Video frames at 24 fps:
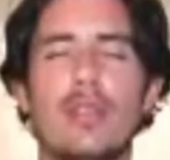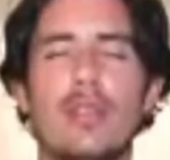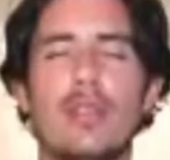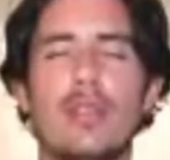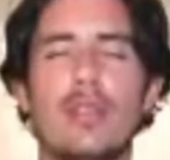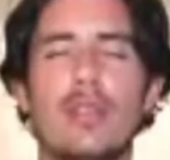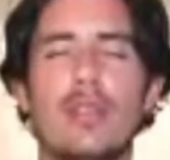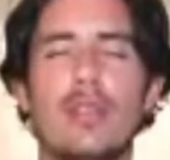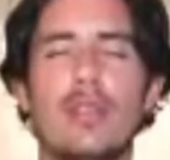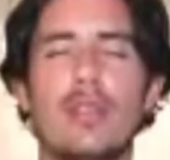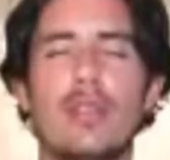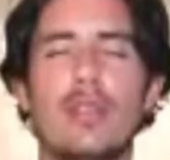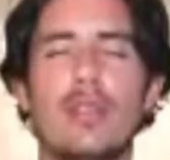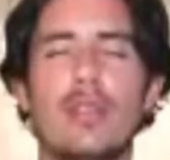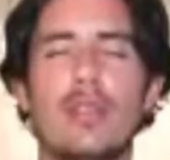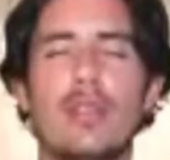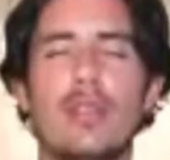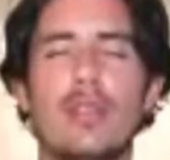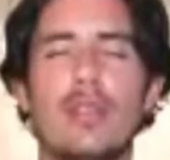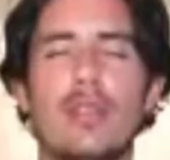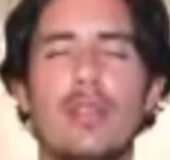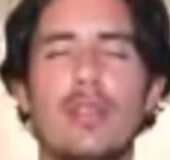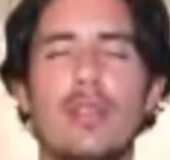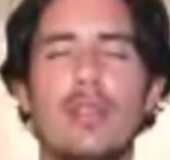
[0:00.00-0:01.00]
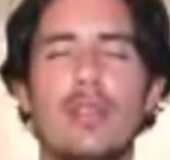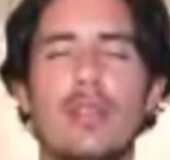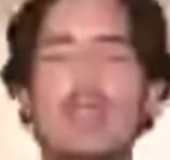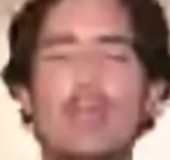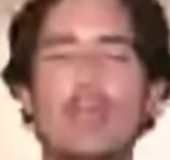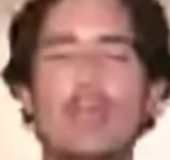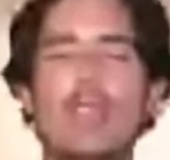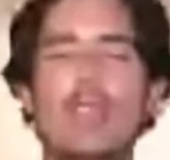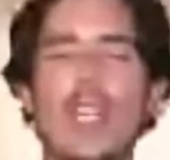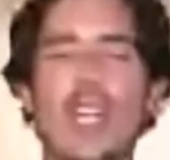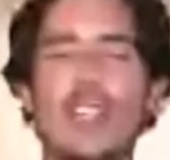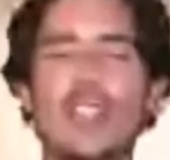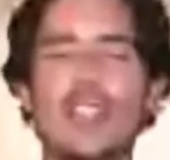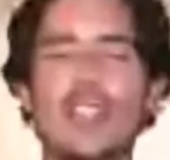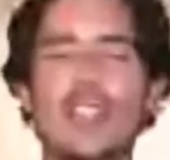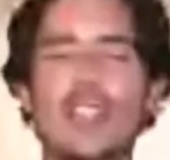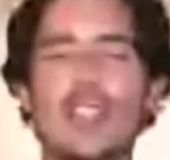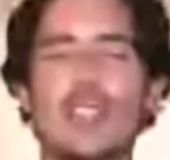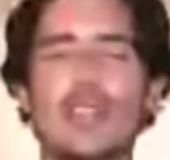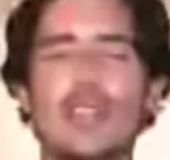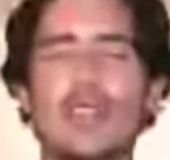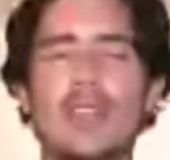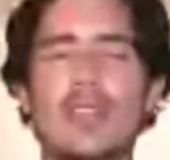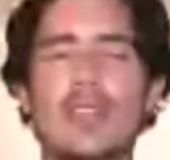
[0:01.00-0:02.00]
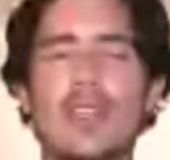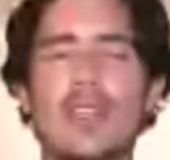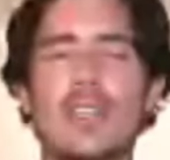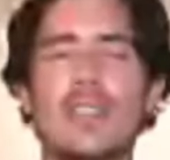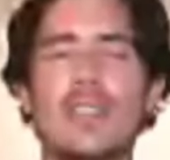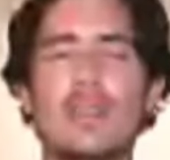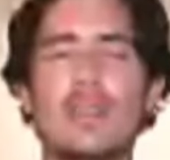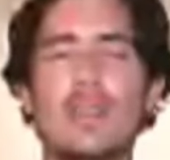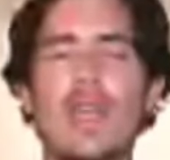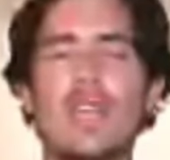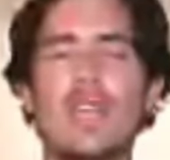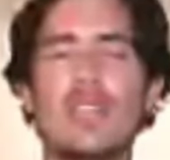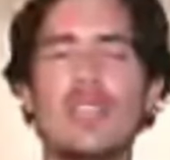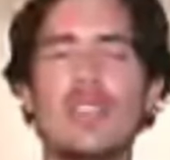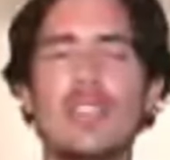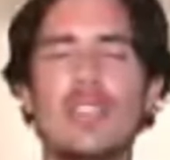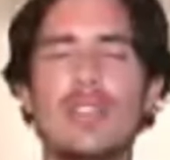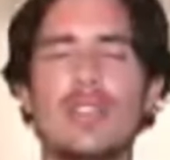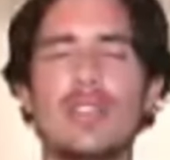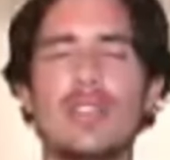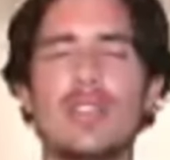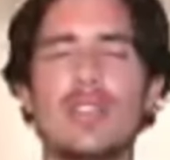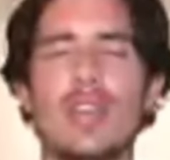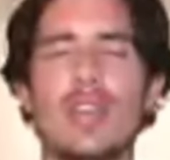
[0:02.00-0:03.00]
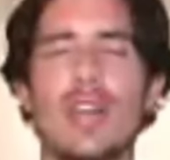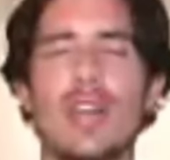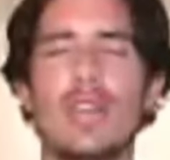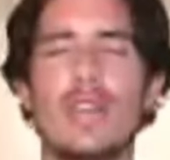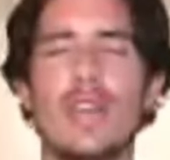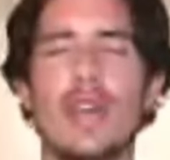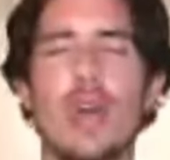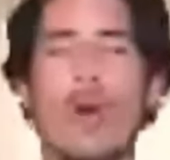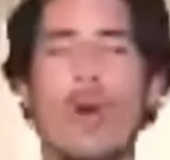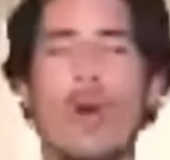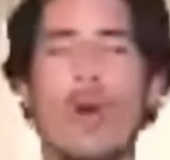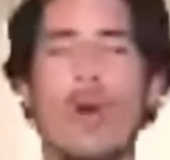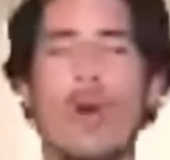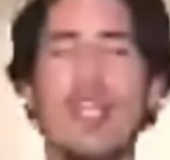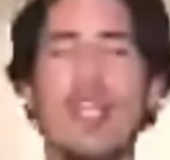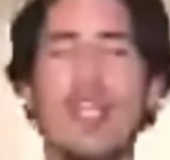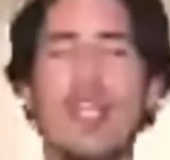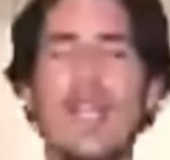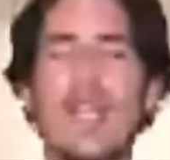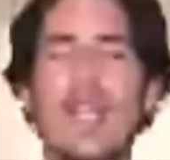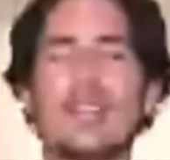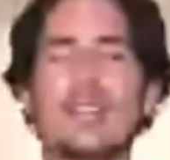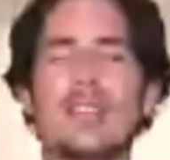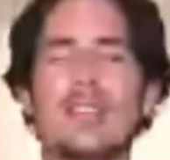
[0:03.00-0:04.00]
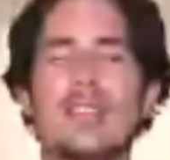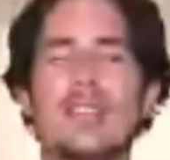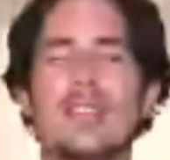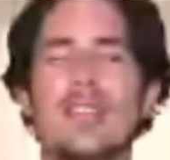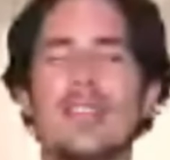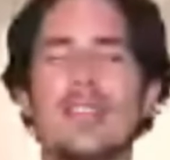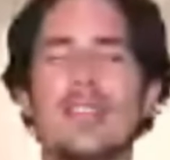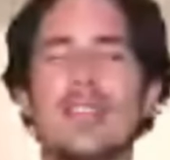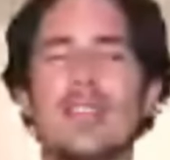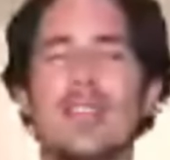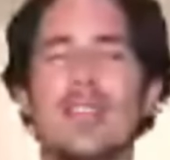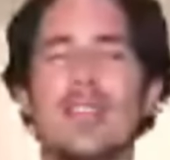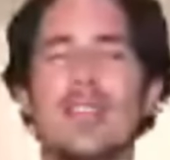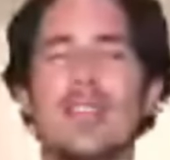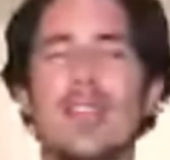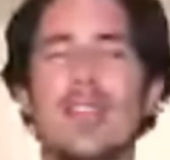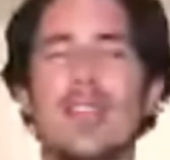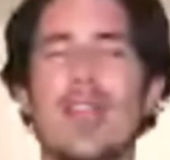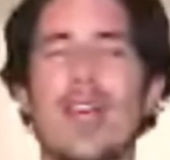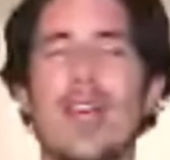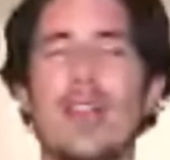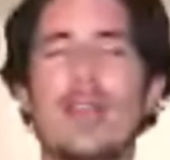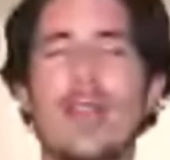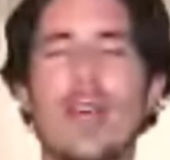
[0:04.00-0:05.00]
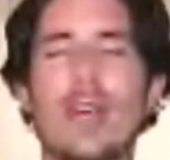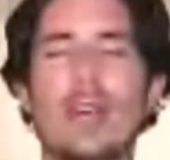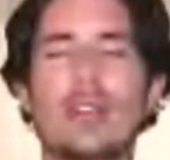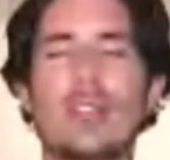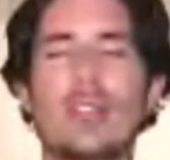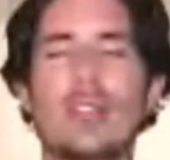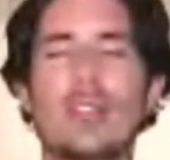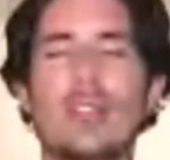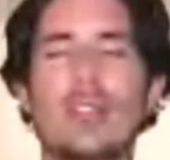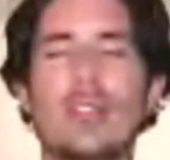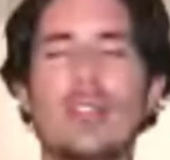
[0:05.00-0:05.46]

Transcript: Feel the projection, the expansion of your own light around you.